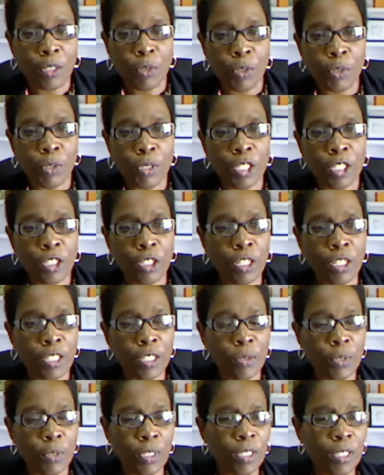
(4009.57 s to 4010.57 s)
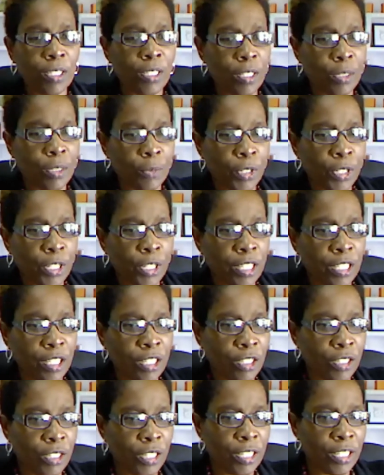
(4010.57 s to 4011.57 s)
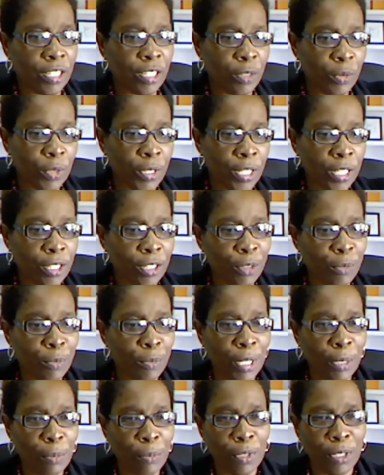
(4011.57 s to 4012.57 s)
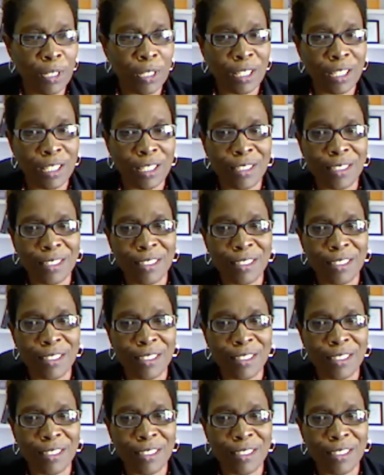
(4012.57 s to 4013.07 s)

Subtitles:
We rejoice with you this morning, Jordan. Welcome, my brother.